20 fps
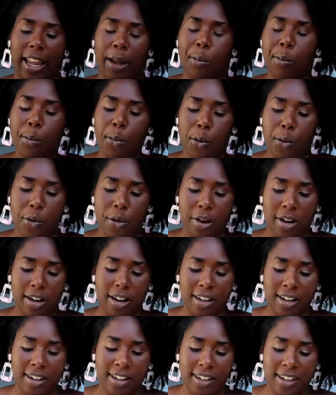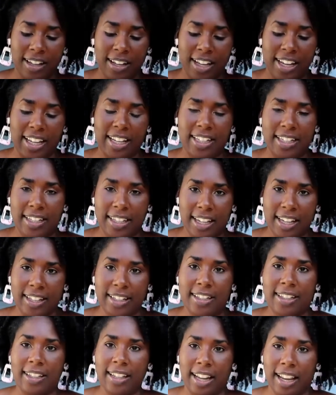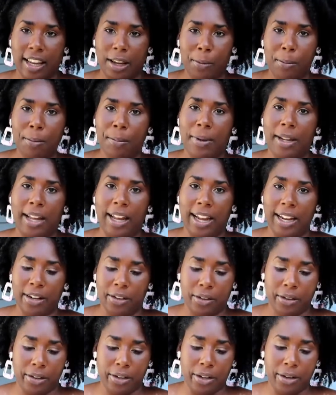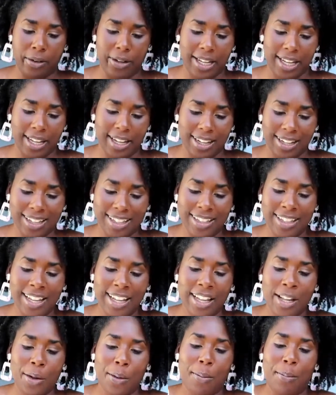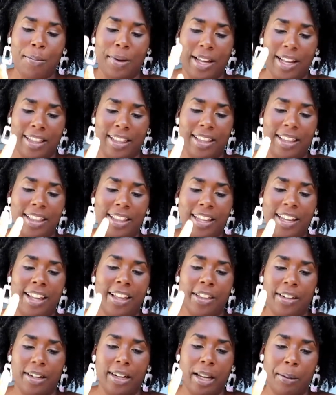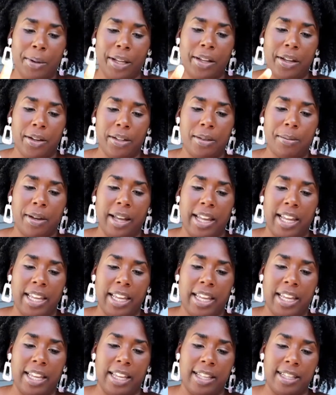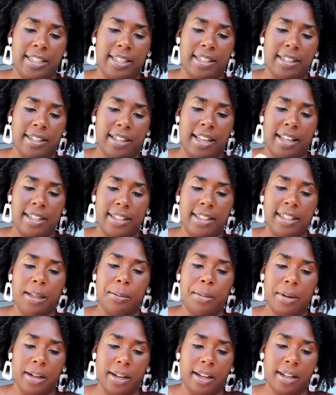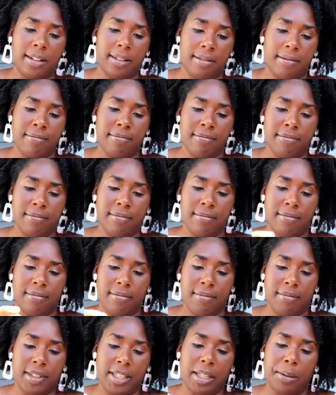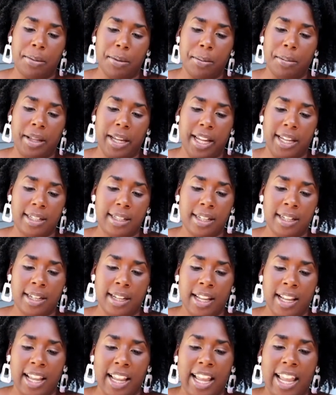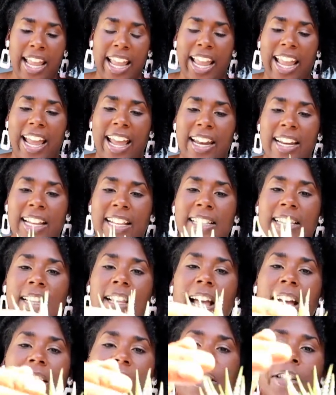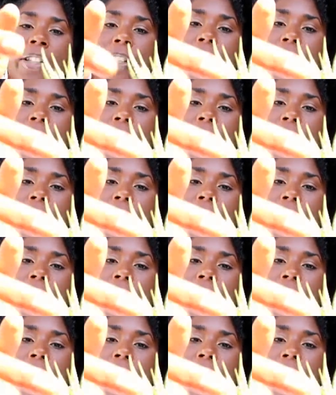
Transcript: a more intense name, but I don't know it. But the other name it goes by is a zebra plant. And it's a lot